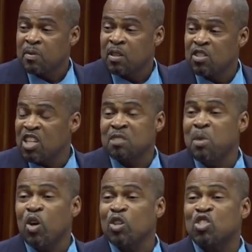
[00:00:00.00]
just
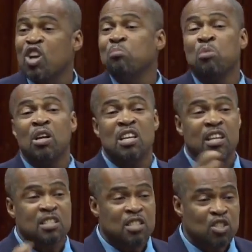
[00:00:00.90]
because somebody
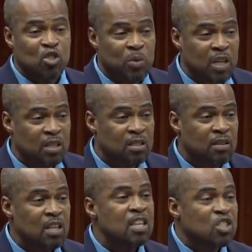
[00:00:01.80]
else is doing it,
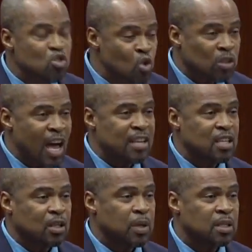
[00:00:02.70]
is not
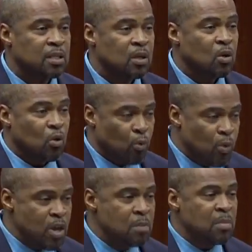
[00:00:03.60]
adequate.
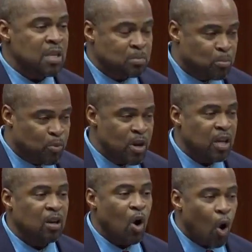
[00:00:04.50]
We must
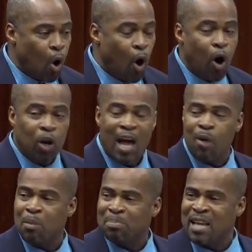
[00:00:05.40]
bring all
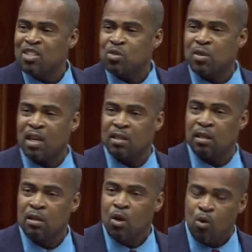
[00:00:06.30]
our plans together.
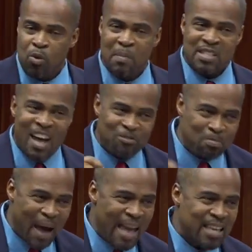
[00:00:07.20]
We must have
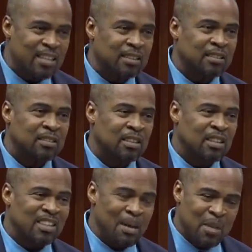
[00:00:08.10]
buy-in.
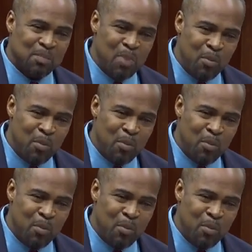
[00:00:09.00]
There must be